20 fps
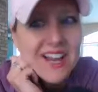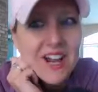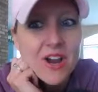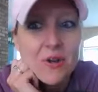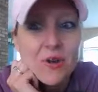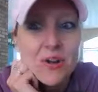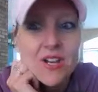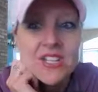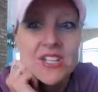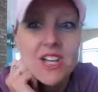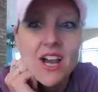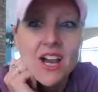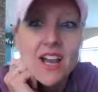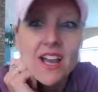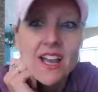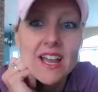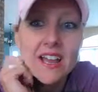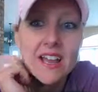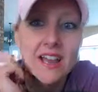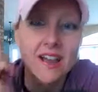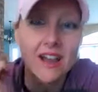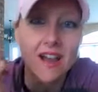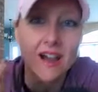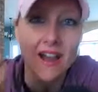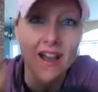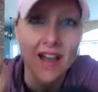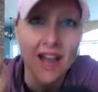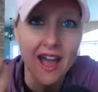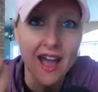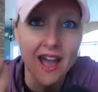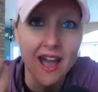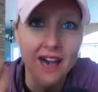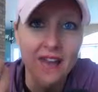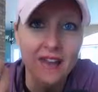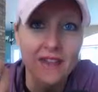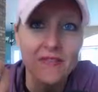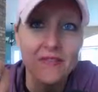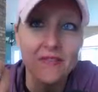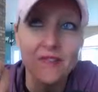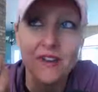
which I have